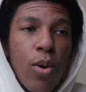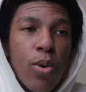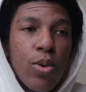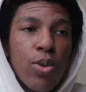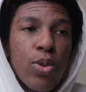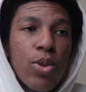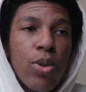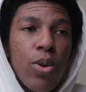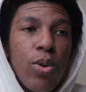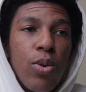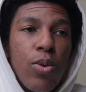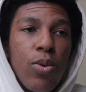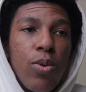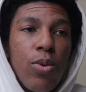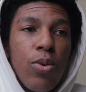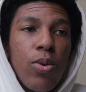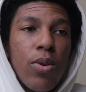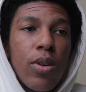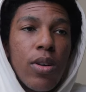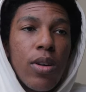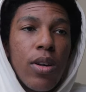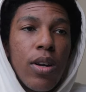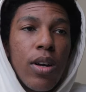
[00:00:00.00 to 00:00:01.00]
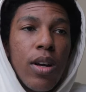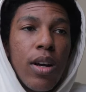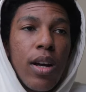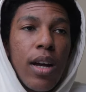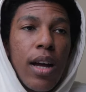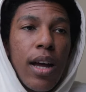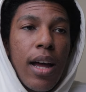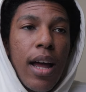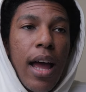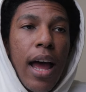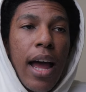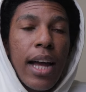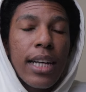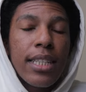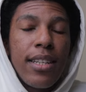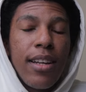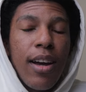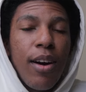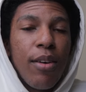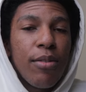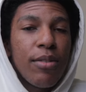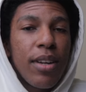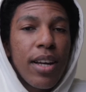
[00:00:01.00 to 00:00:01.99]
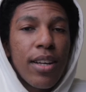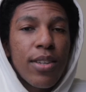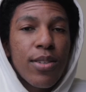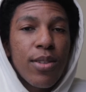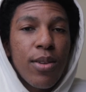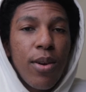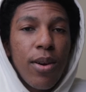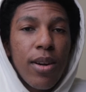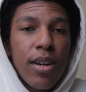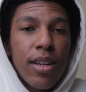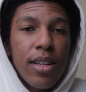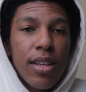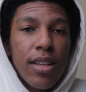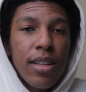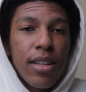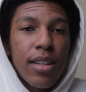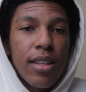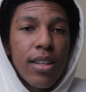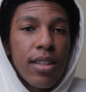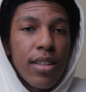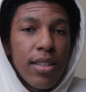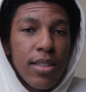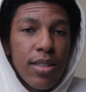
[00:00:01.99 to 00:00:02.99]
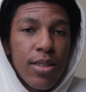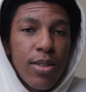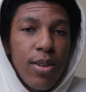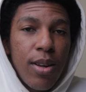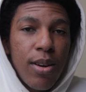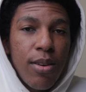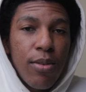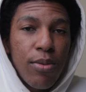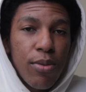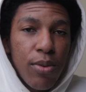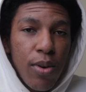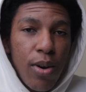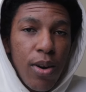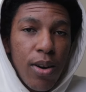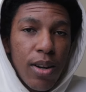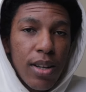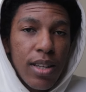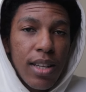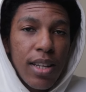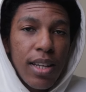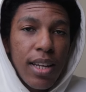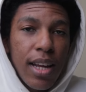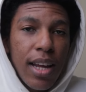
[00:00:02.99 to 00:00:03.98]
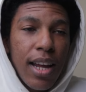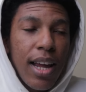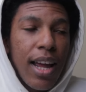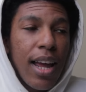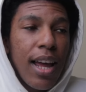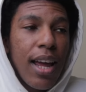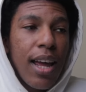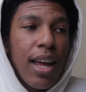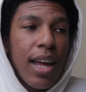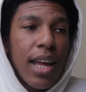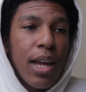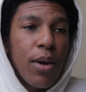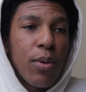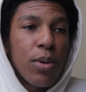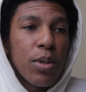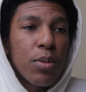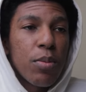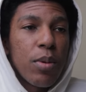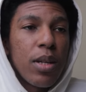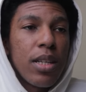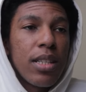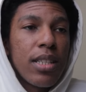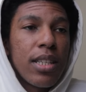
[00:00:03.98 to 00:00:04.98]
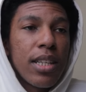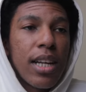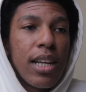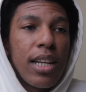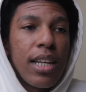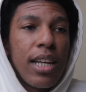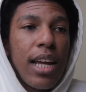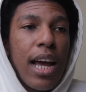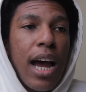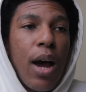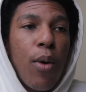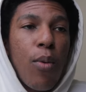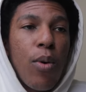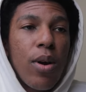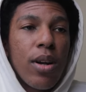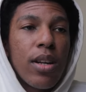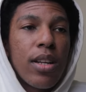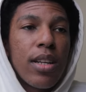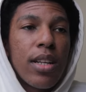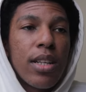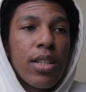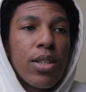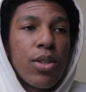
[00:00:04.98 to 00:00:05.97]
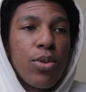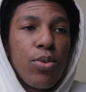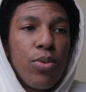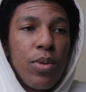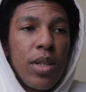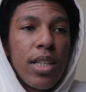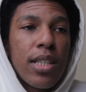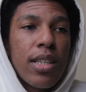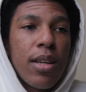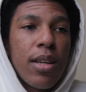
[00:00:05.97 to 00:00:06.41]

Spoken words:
Also, actually, after I started the This Is Not a Vlog thing, it was basically, I wanted it to reach